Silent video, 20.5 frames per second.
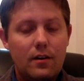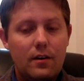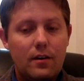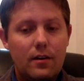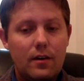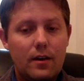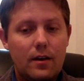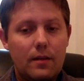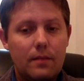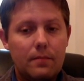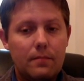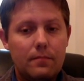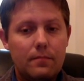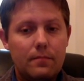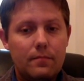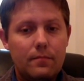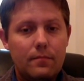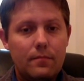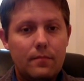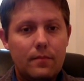
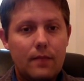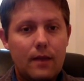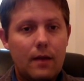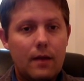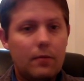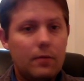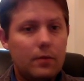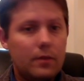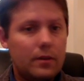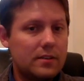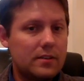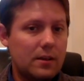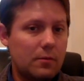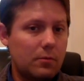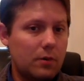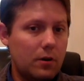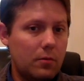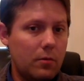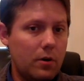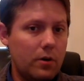Because
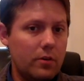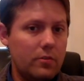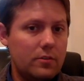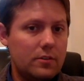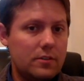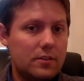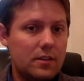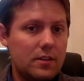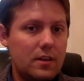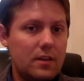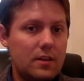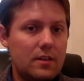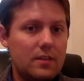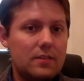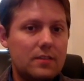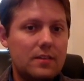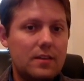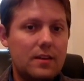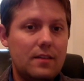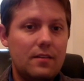what I want you to see
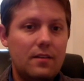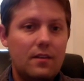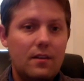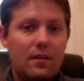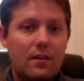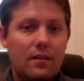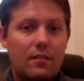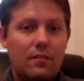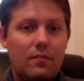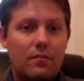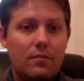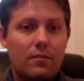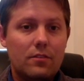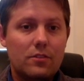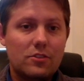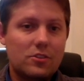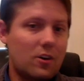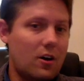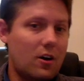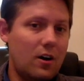is that the
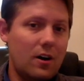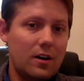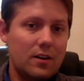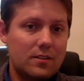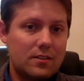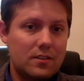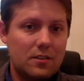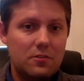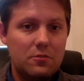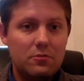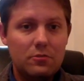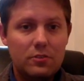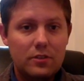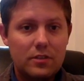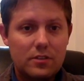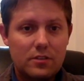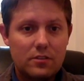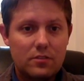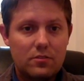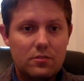songs that you
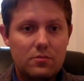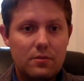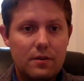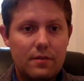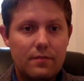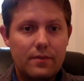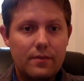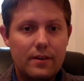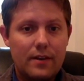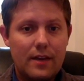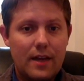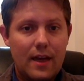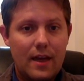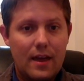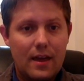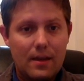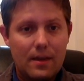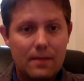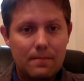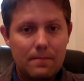listen to every
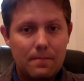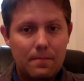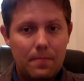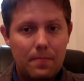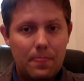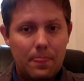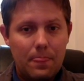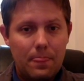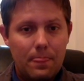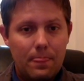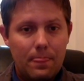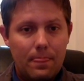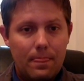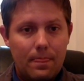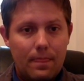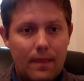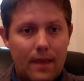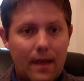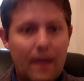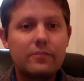day
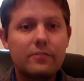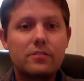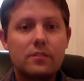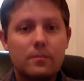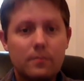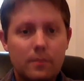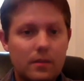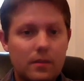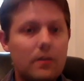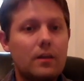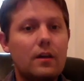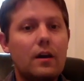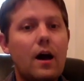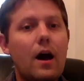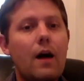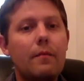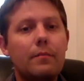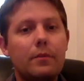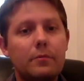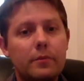have something in
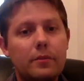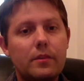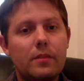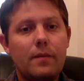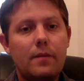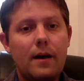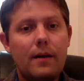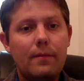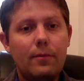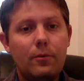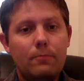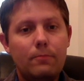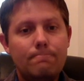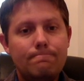common with the Bible.